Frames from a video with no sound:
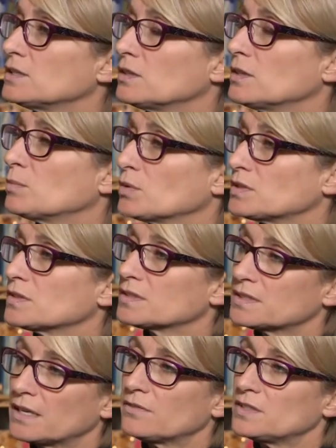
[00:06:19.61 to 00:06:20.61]
to the personal
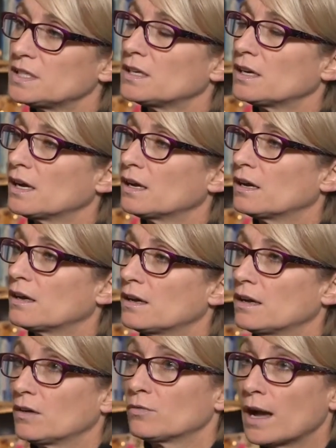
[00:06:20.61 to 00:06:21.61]
safety
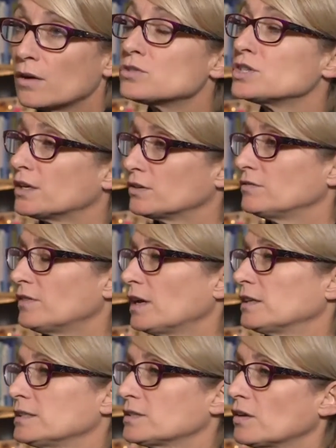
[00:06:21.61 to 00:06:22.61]
around gendered
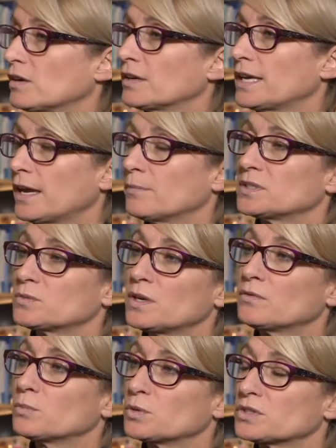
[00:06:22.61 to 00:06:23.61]
violence on our campus. We
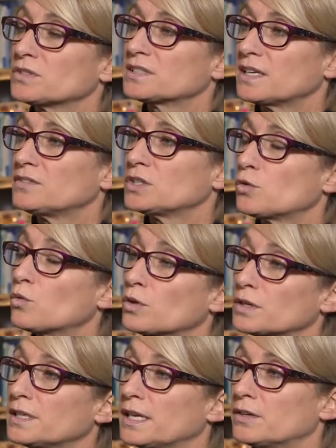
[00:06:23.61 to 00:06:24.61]
have a personal safety
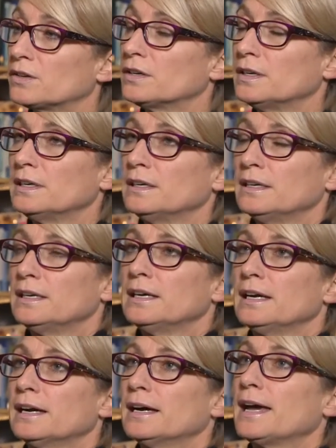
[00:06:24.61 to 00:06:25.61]
coordinator,
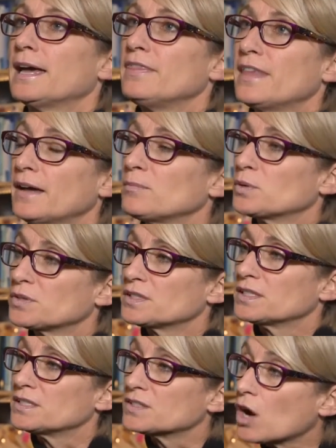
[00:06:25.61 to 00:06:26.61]
and that
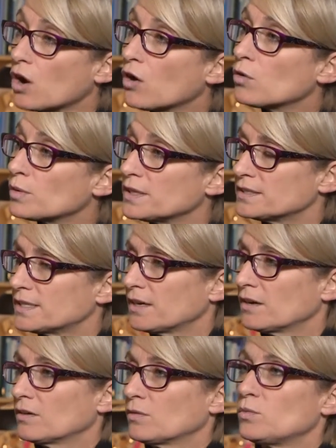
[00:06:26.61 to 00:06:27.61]
person is always
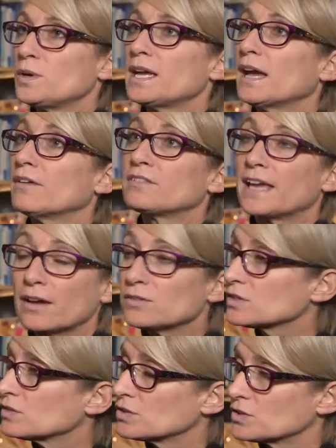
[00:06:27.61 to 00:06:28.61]
there. We have
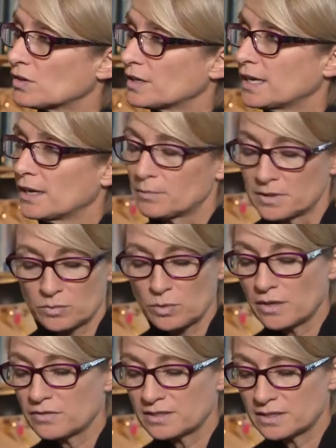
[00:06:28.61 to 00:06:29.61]
counselors on campus.
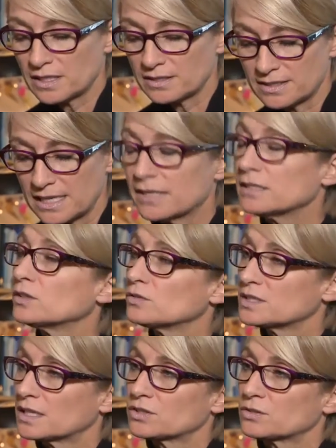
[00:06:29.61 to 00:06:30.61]
We have a
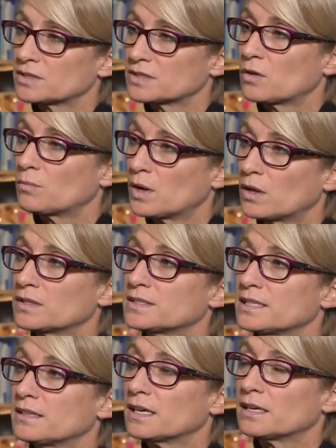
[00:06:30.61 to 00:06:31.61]
standalone sexual assault
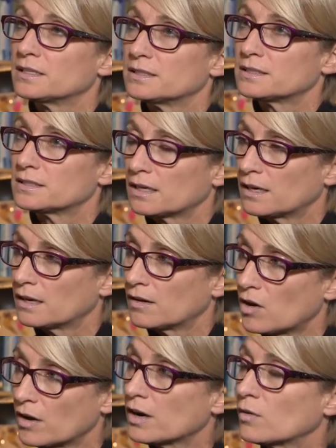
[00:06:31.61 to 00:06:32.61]
policy that is
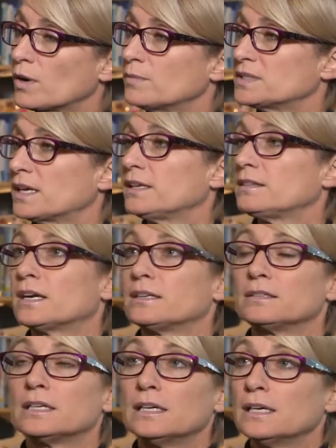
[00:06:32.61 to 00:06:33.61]
on our website that